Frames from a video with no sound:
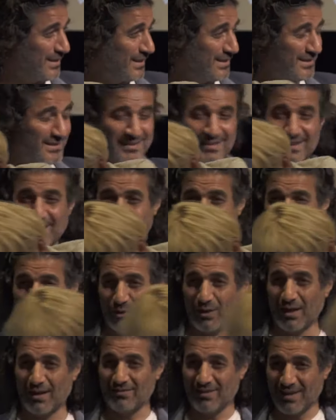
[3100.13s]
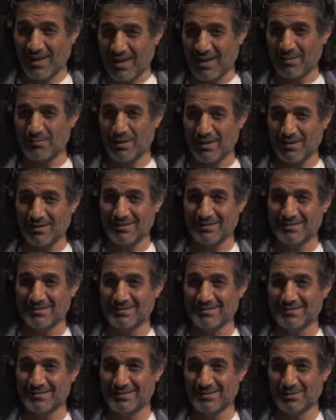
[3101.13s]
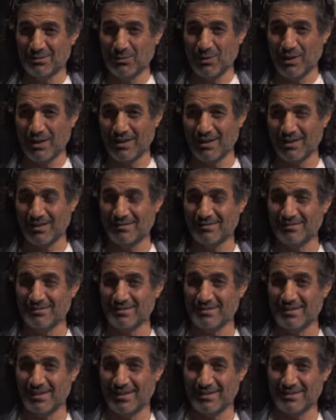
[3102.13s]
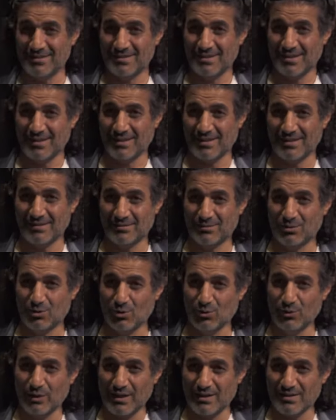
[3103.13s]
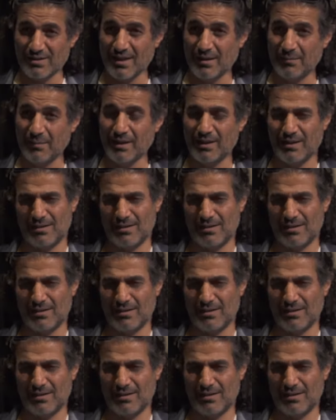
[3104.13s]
It's you have a harbor where there is tourists coming.